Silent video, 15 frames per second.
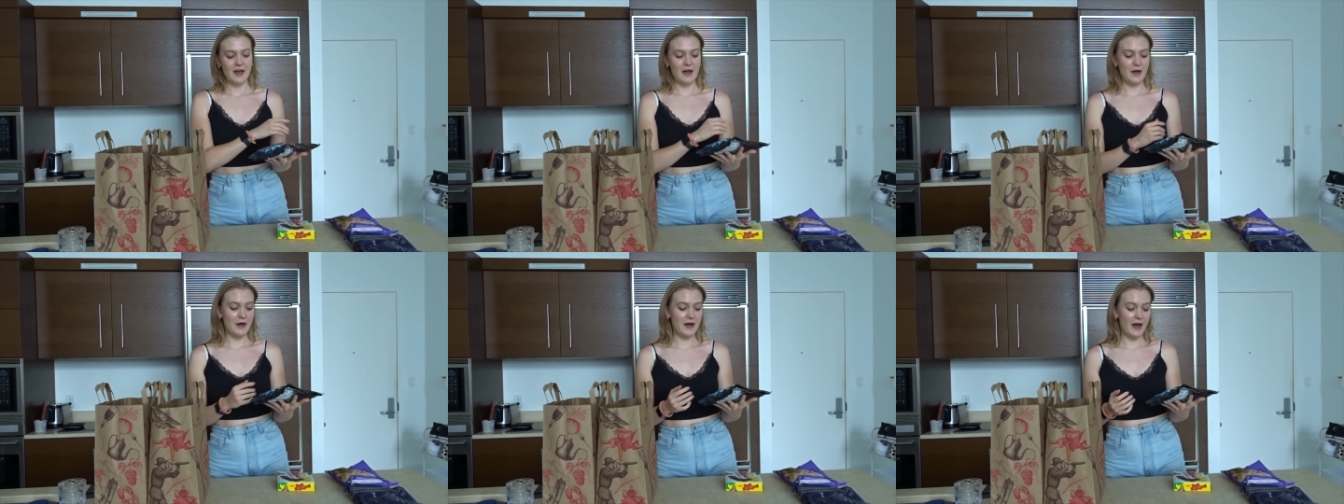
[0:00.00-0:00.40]

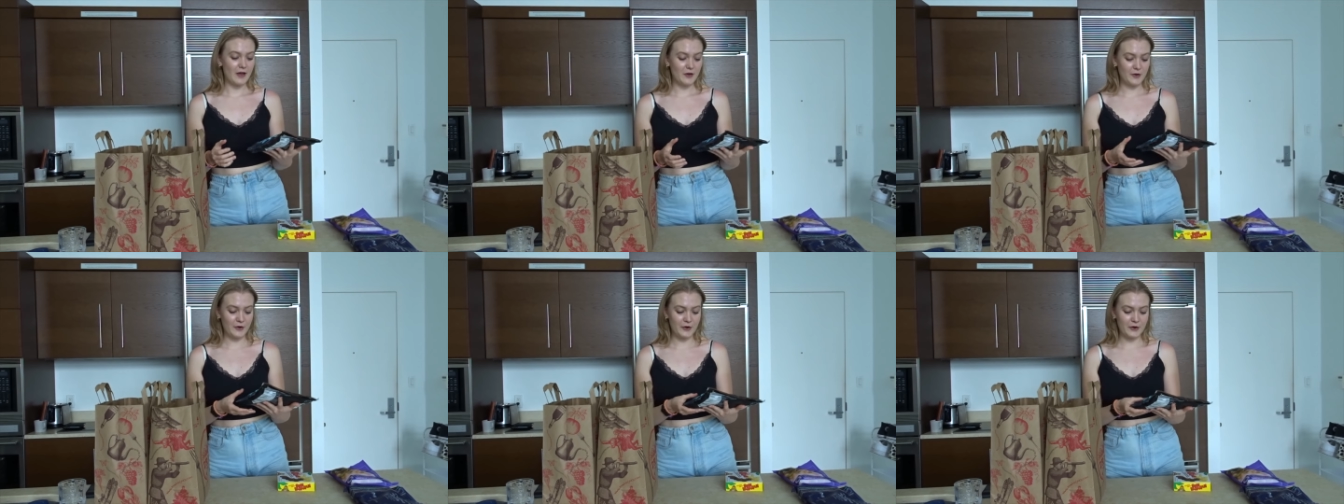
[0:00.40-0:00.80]
Uh, I
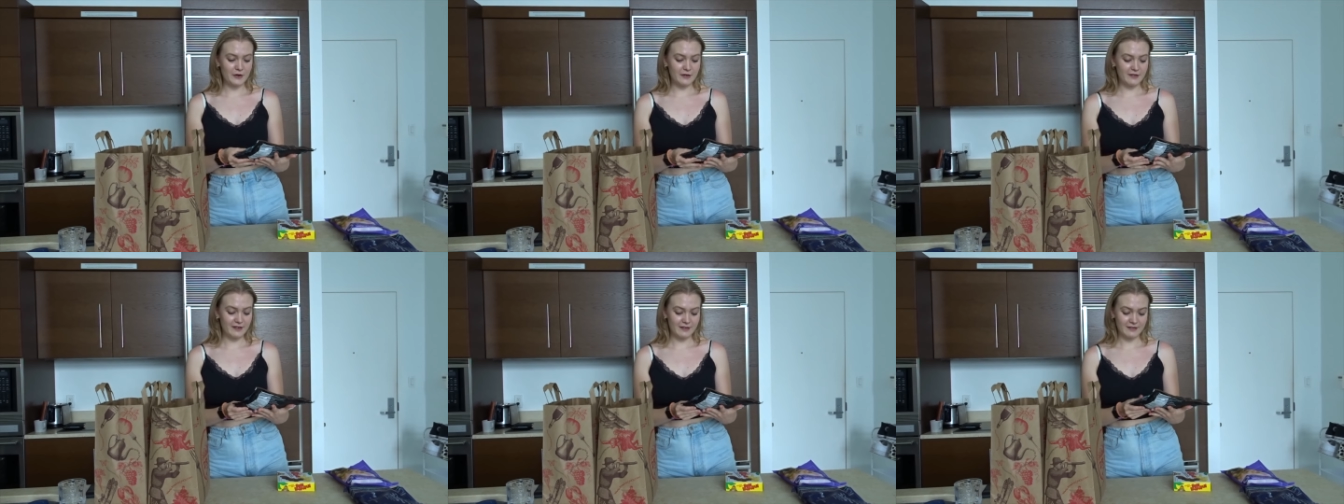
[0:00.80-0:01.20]

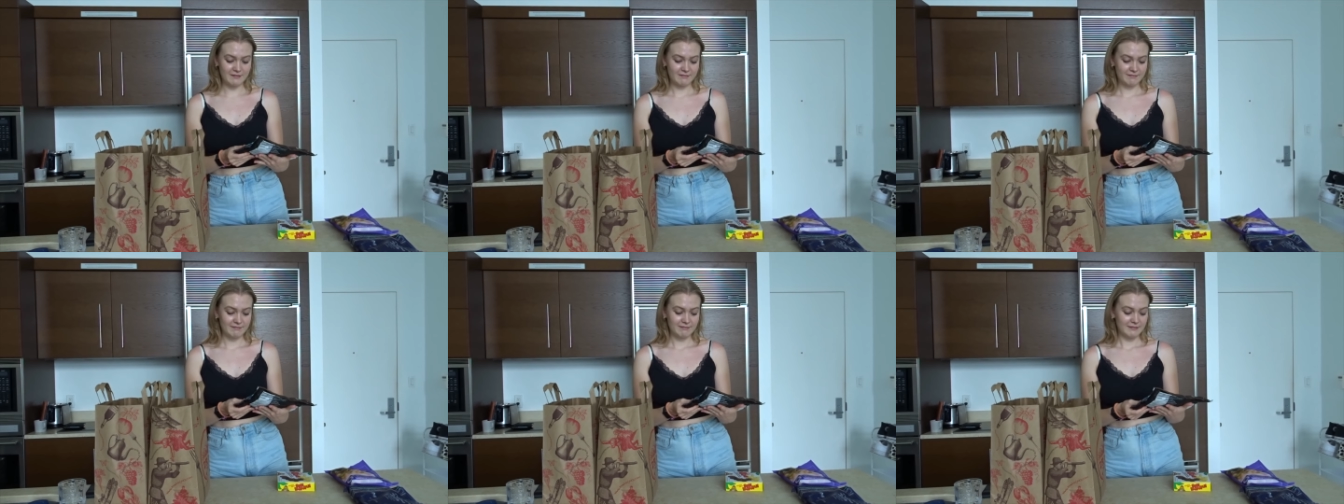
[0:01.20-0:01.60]
heard
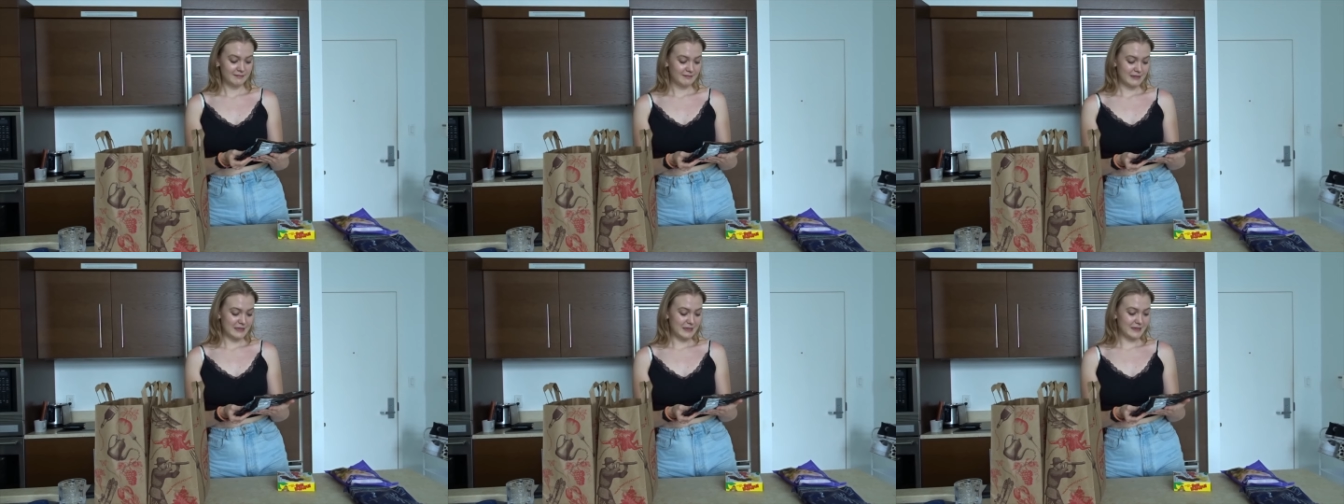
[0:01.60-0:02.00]

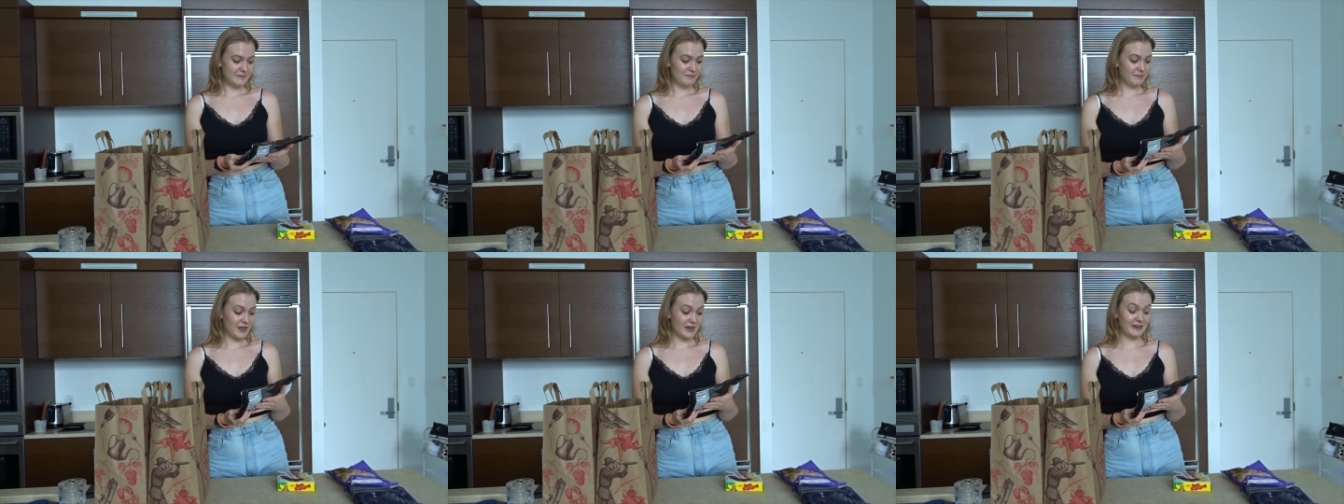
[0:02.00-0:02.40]

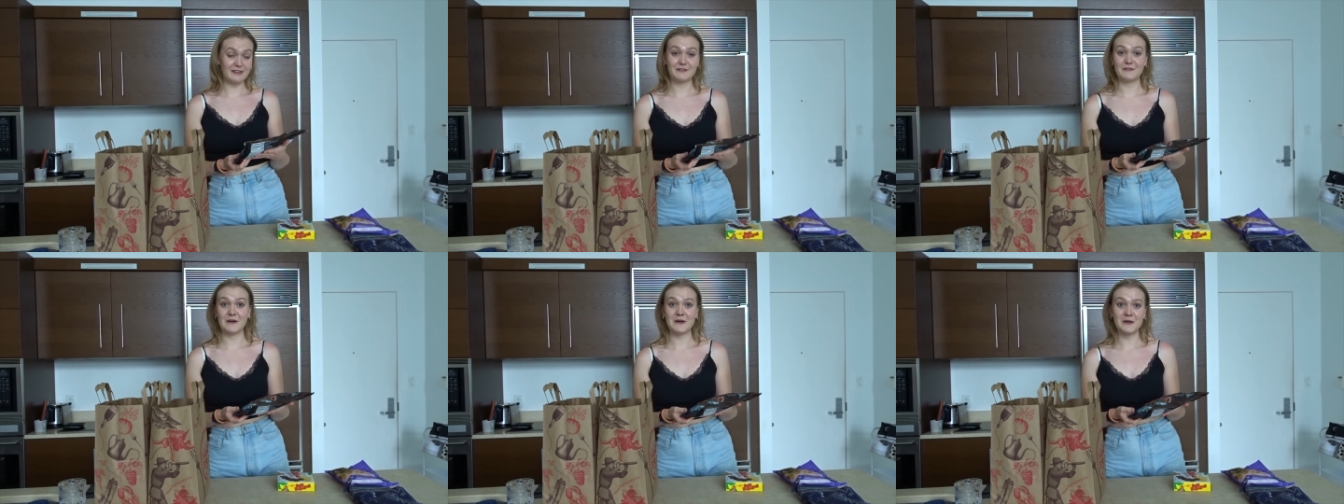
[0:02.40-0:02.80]
that
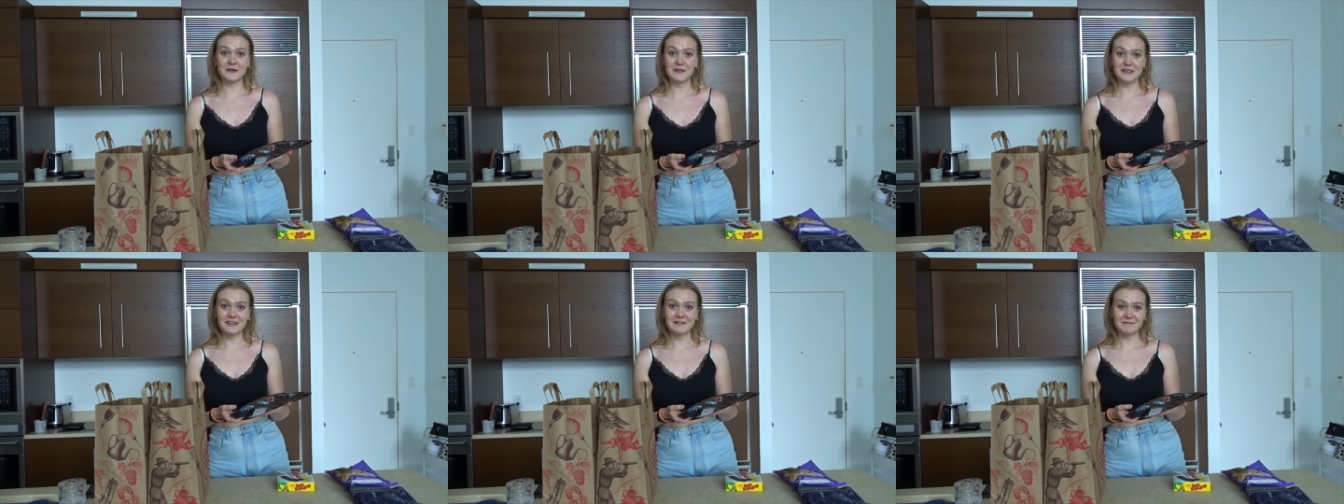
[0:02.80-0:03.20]
it's very
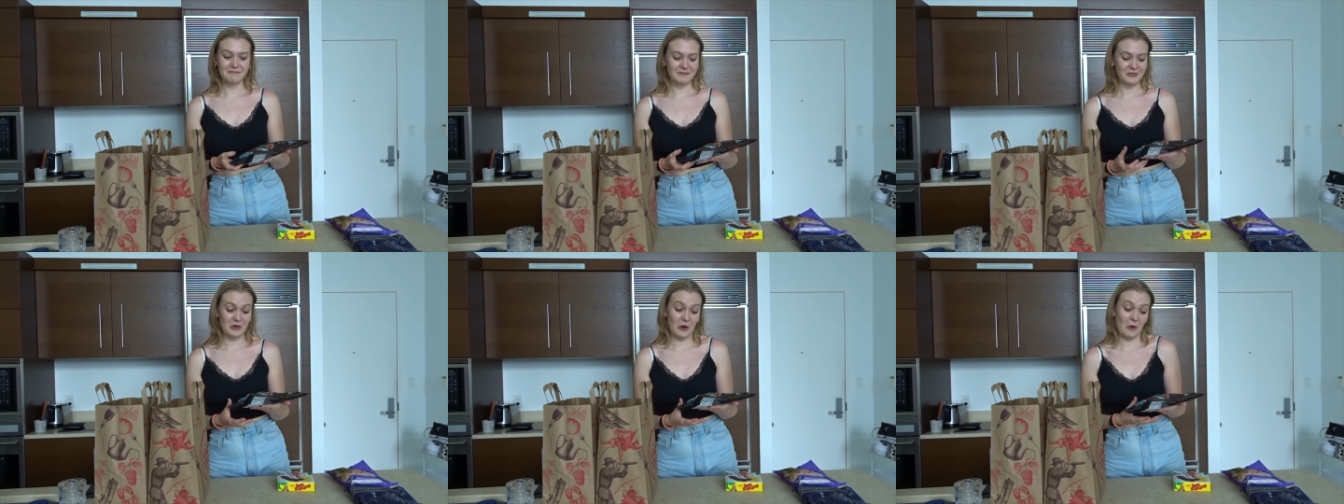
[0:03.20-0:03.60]
good,
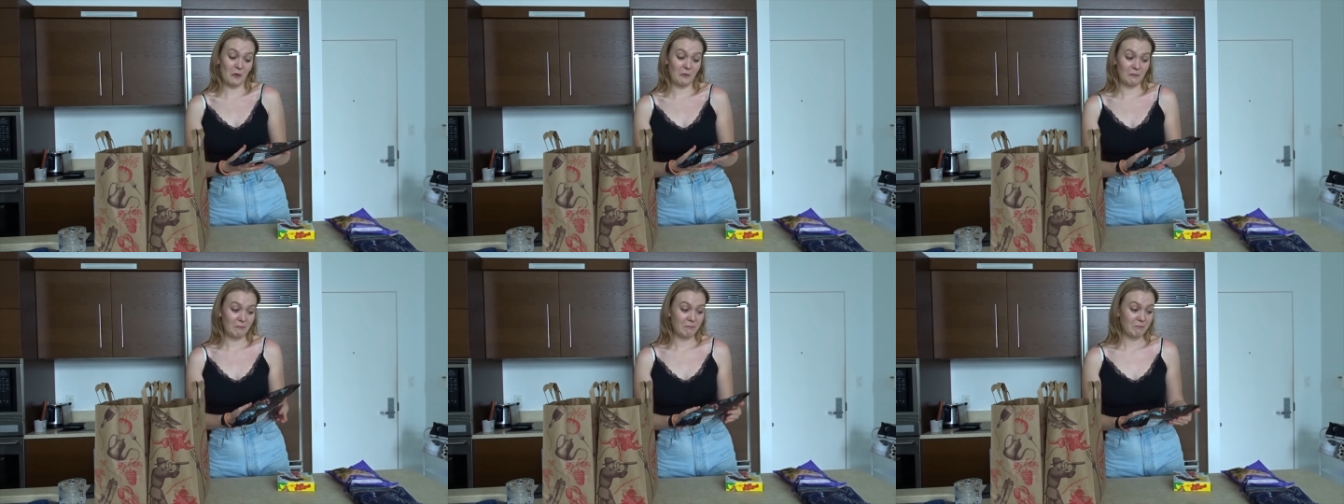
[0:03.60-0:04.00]
so
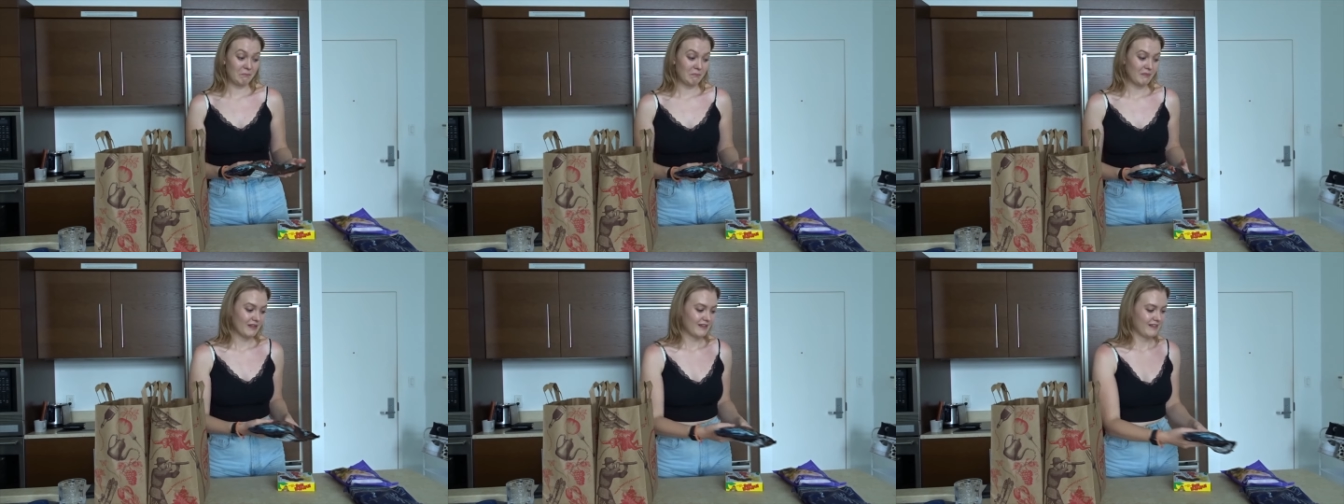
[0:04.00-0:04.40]

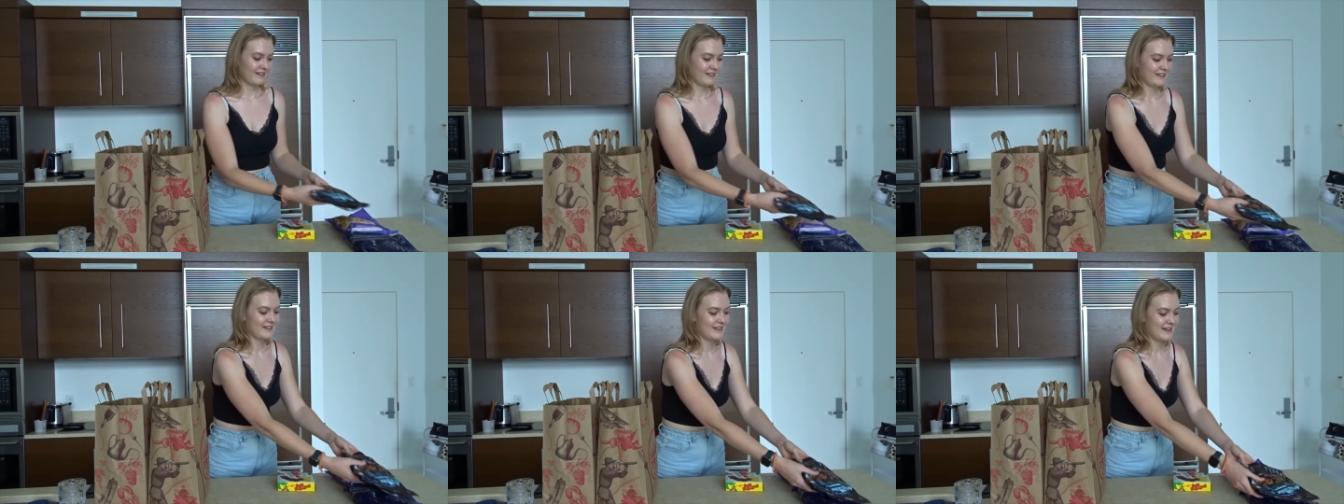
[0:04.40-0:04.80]

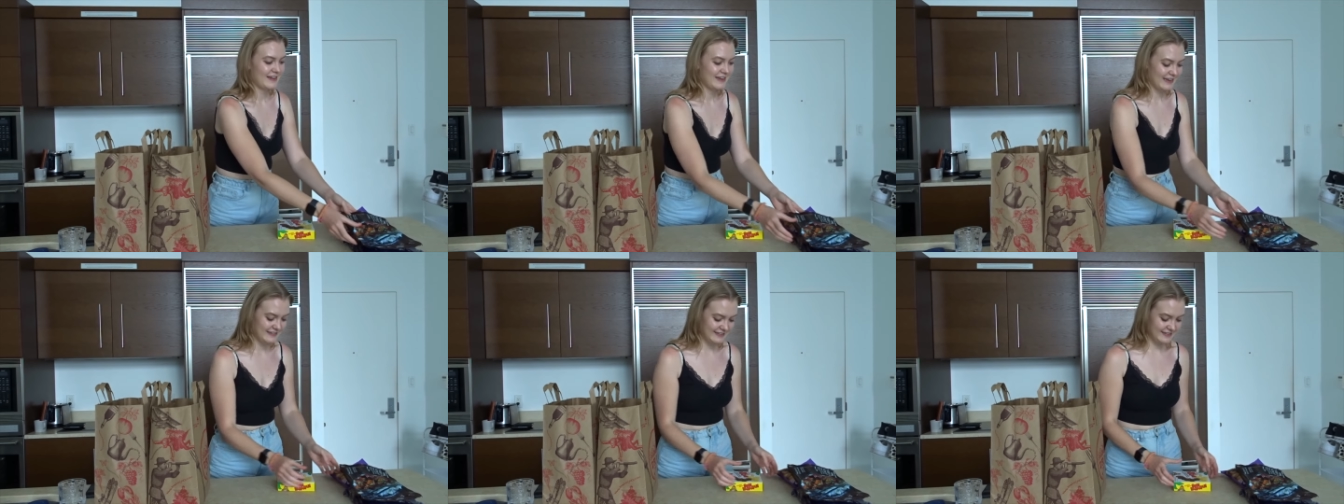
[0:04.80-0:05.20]

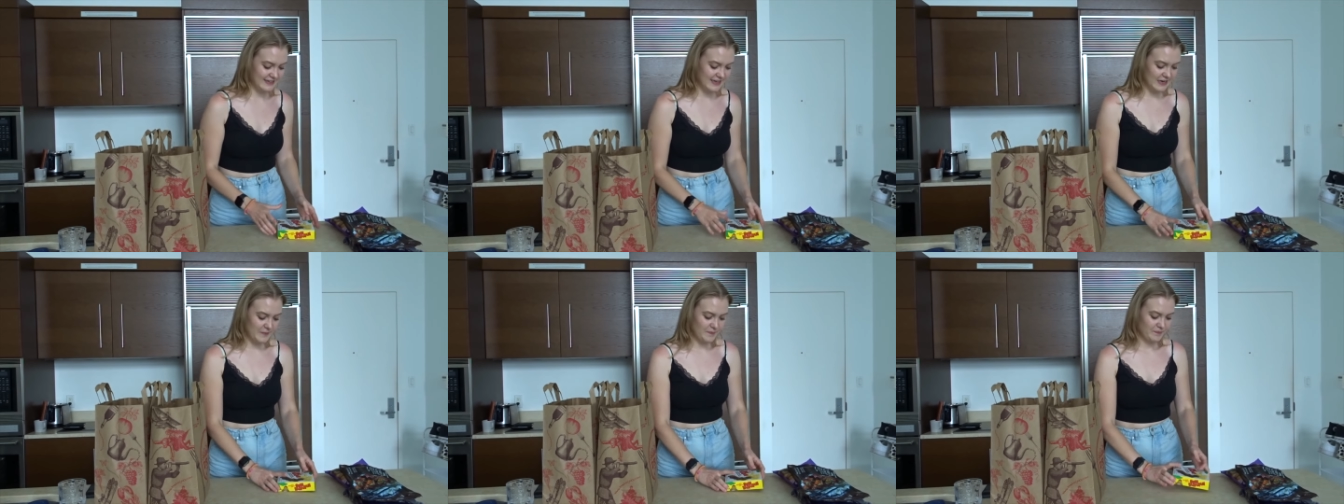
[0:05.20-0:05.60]
let's
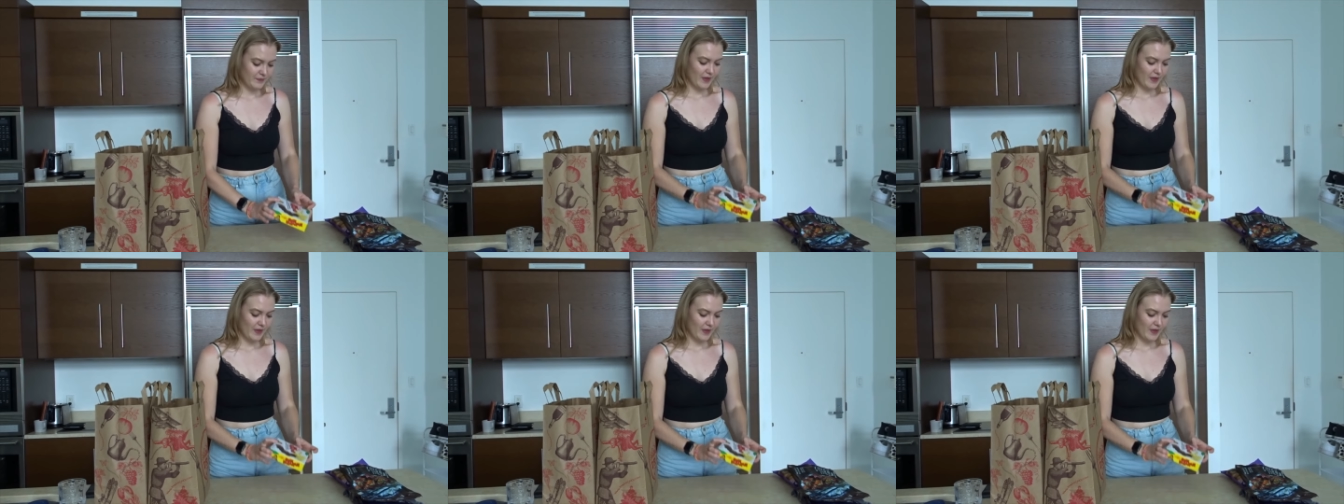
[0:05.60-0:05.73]
see.